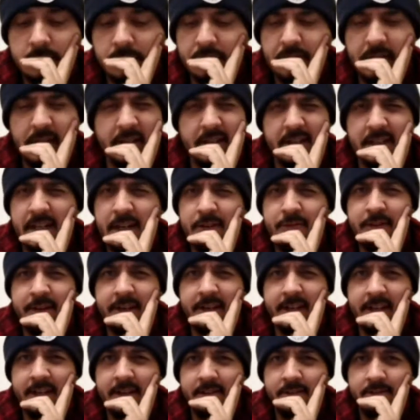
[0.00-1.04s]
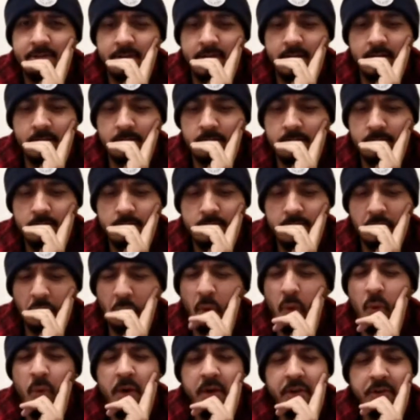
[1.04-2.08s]
I nearly read the answer out.
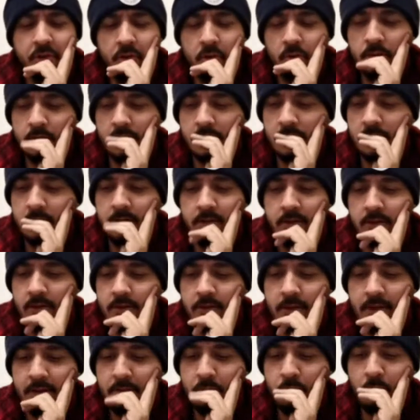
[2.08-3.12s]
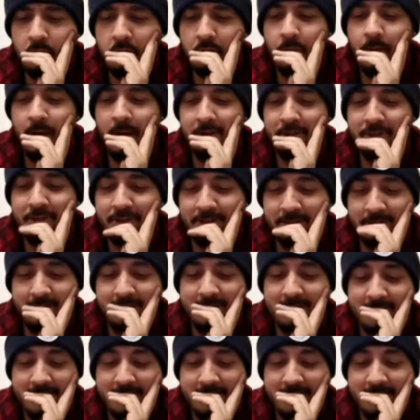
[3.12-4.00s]
Always do that, at least one question.